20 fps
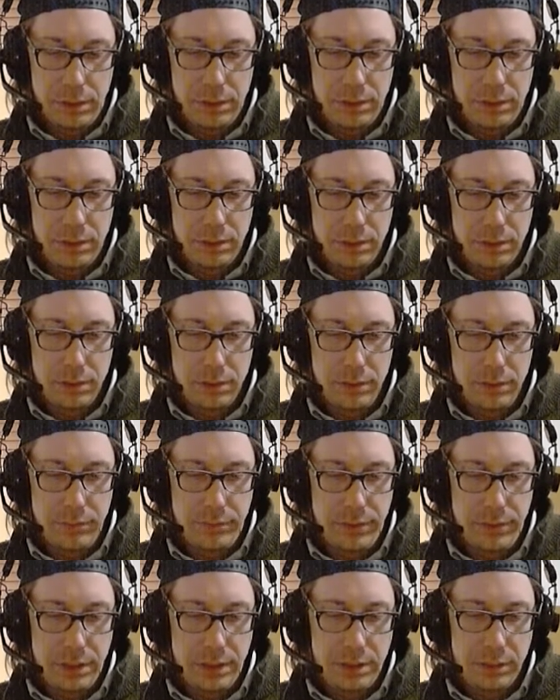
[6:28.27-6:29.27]
The
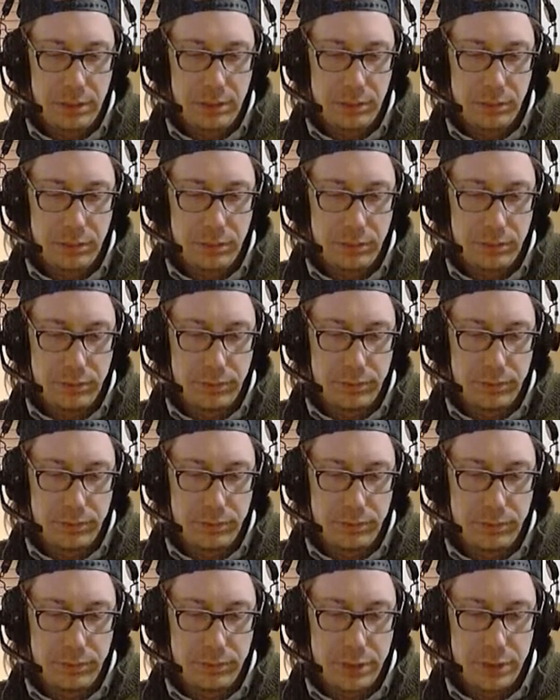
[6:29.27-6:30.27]
Fed sort of,
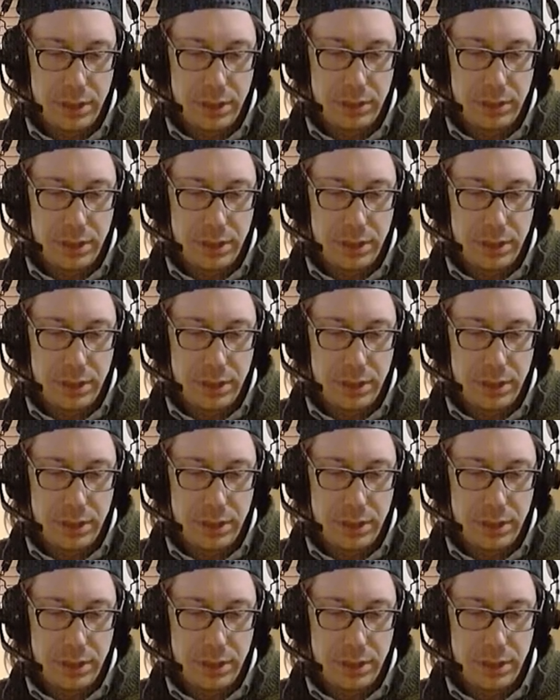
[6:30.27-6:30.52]
Janet